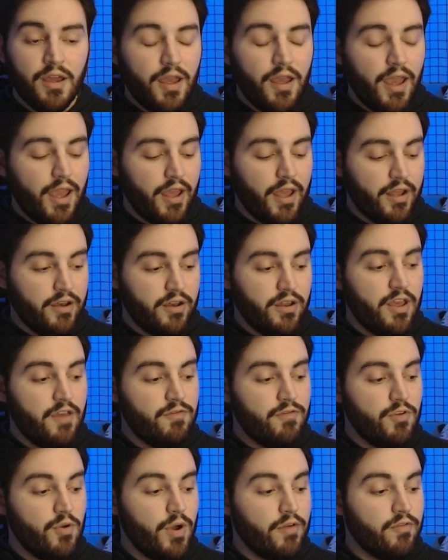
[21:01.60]
and if
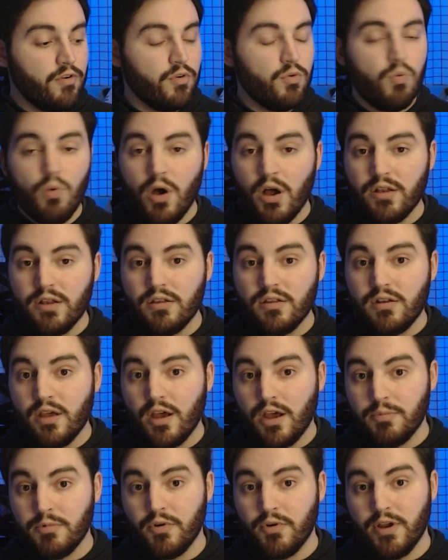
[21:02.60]
you ever wanted to
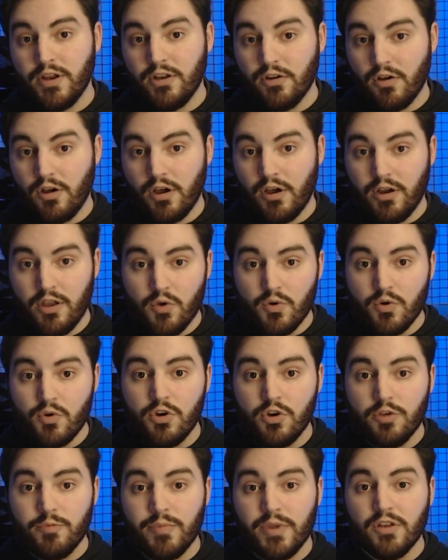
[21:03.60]
upgrade your audio
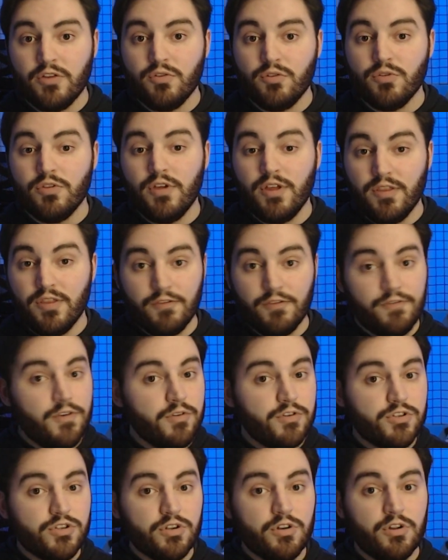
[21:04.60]
equipment in the
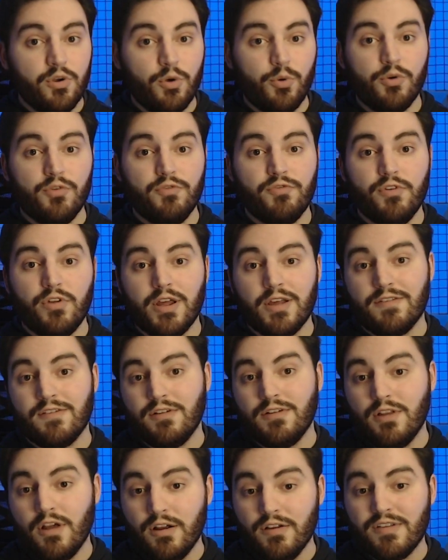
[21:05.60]
future to go to a full
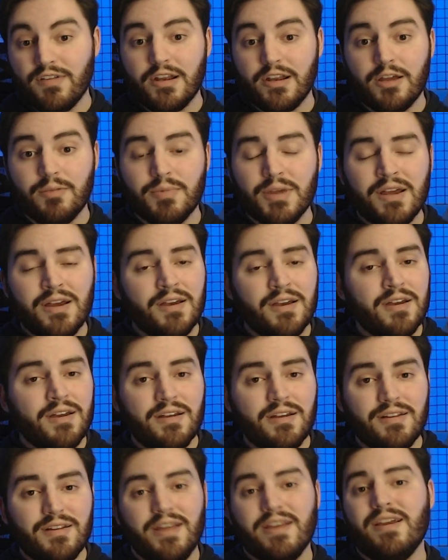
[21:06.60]
XLR setup,
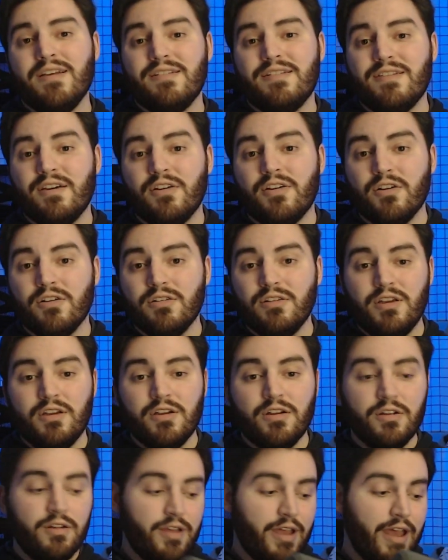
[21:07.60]
like I said
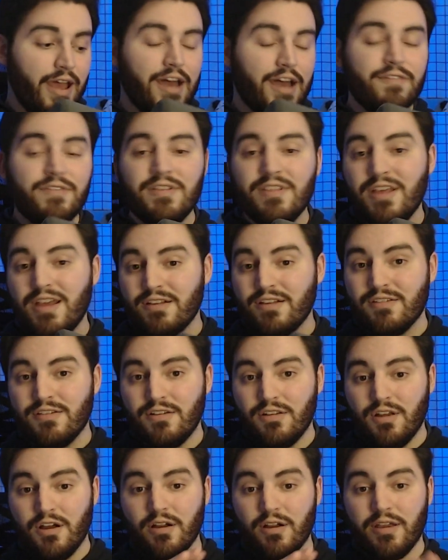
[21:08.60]
earlier, having the
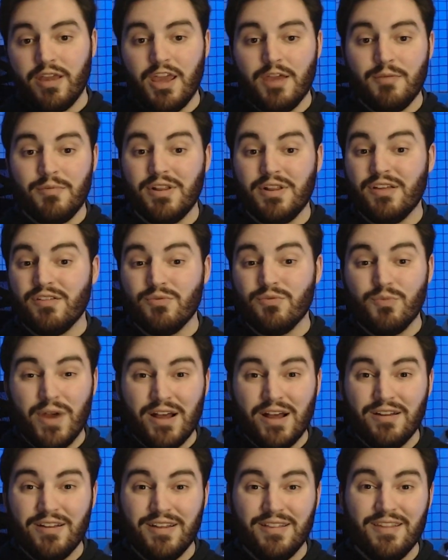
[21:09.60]
XLR cable as
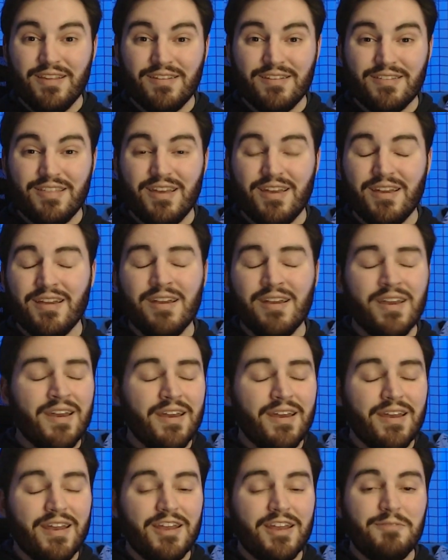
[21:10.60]
well in this thing,
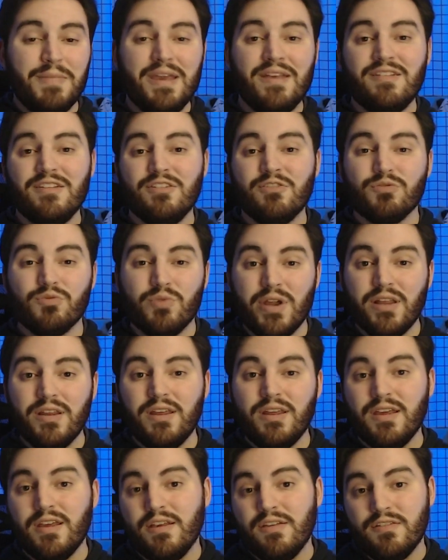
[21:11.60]
it makes it really
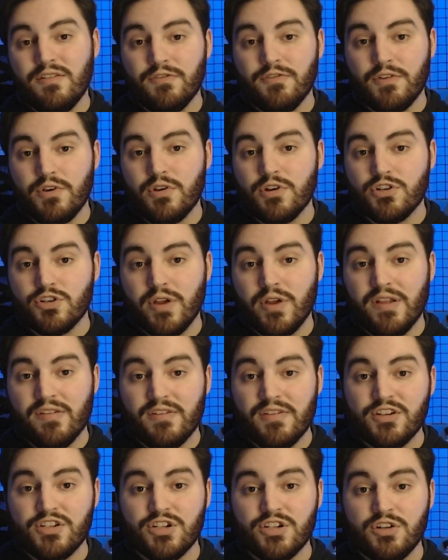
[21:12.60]
easy for you to
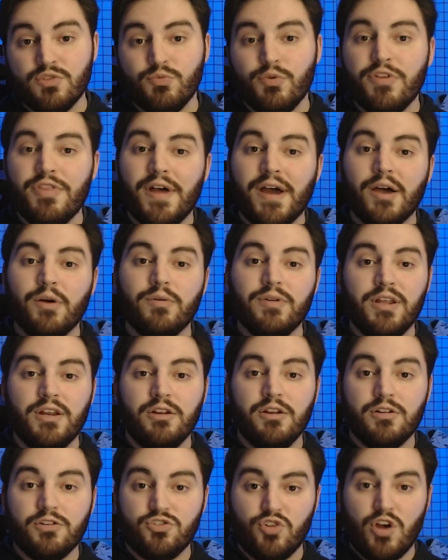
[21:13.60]
transition without needing
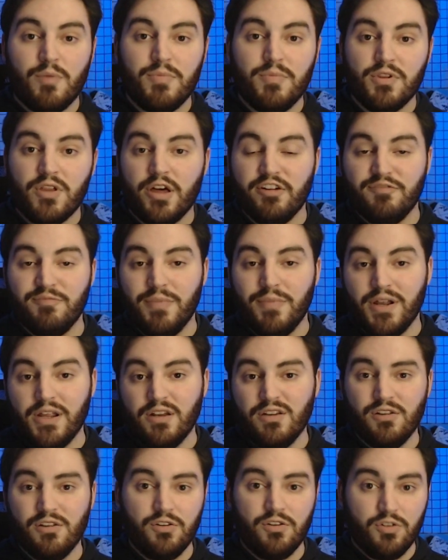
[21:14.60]
to drop a lot of money
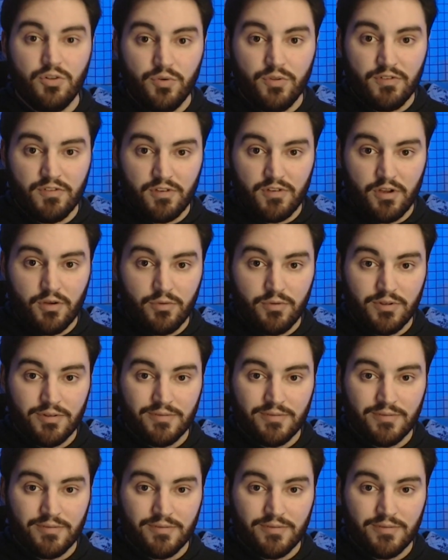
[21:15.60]
to do so.